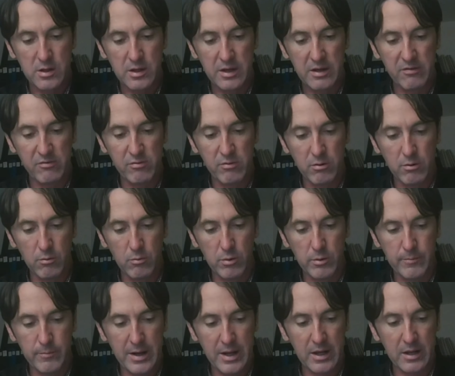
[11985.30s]
Israel
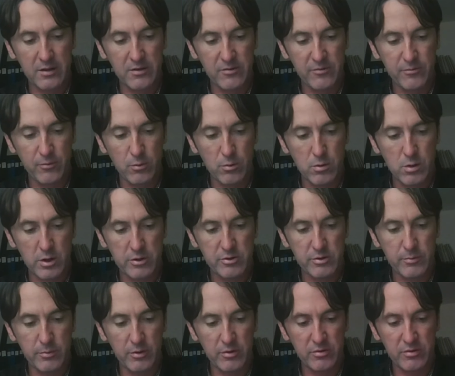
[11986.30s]
will make its full
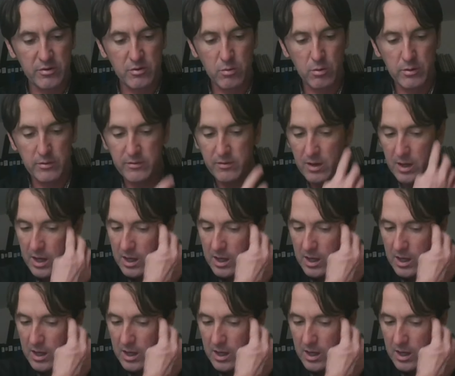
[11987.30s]
contribution towards